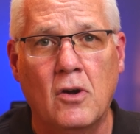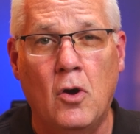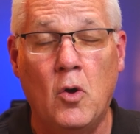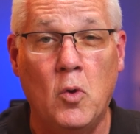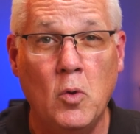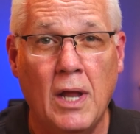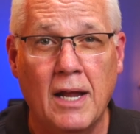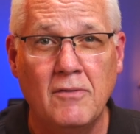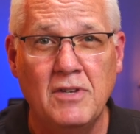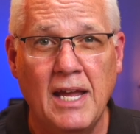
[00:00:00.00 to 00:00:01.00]
a whole
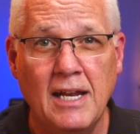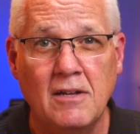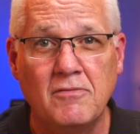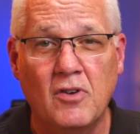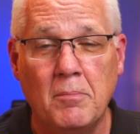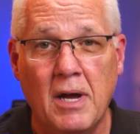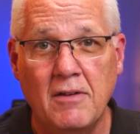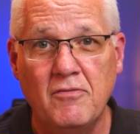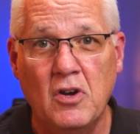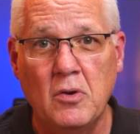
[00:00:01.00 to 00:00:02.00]
lot of data from
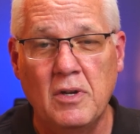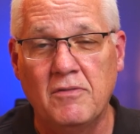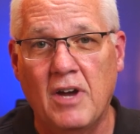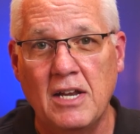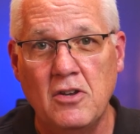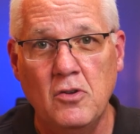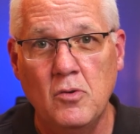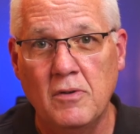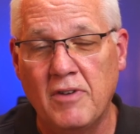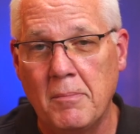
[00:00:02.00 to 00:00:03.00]
my phone. If I
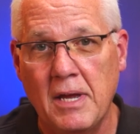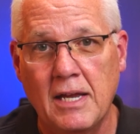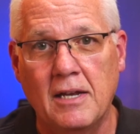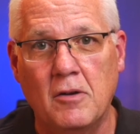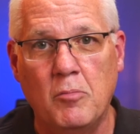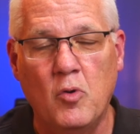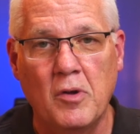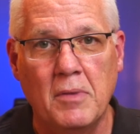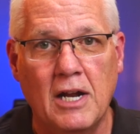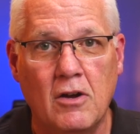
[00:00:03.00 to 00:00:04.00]
do, if I'm making an
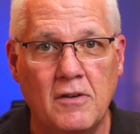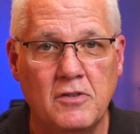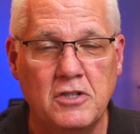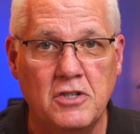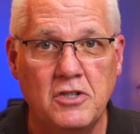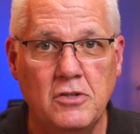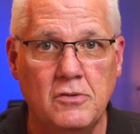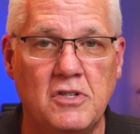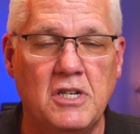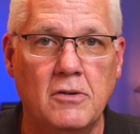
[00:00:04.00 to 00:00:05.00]
appointment, I often just
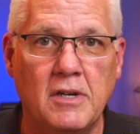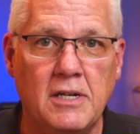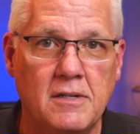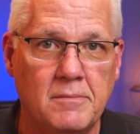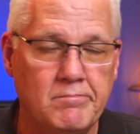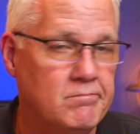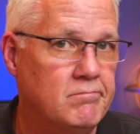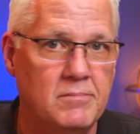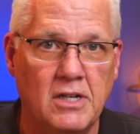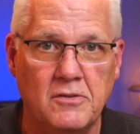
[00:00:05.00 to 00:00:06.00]
Siri to
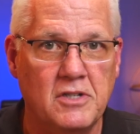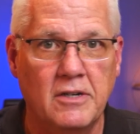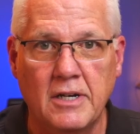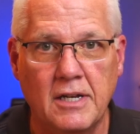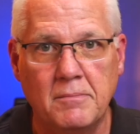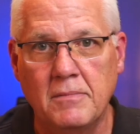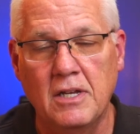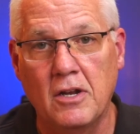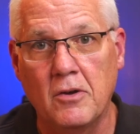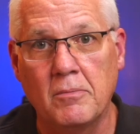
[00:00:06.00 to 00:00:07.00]
tell Siri to,
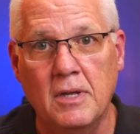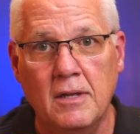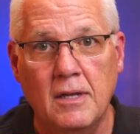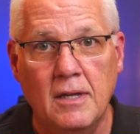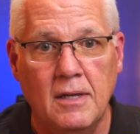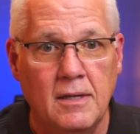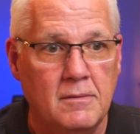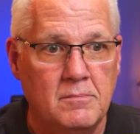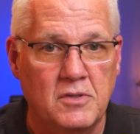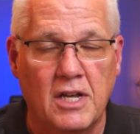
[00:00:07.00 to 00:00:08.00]
you know,
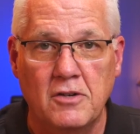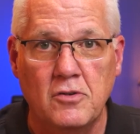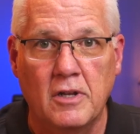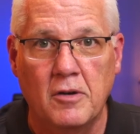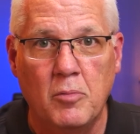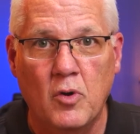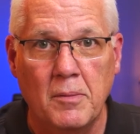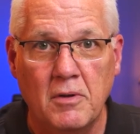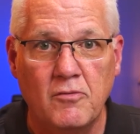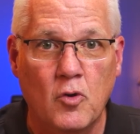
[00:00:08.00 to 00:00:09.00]
schedule an
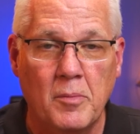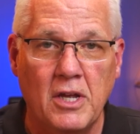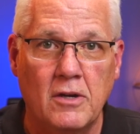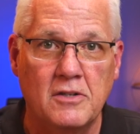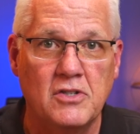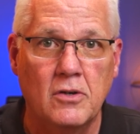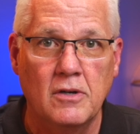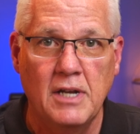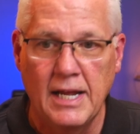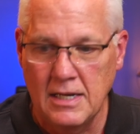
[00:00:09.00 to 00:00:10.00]
appointment for me on a
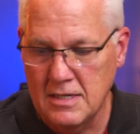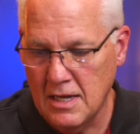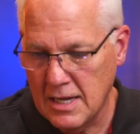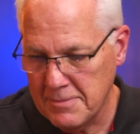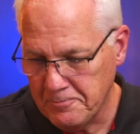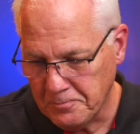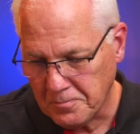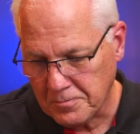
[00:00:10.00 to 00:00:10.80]
certain date and time.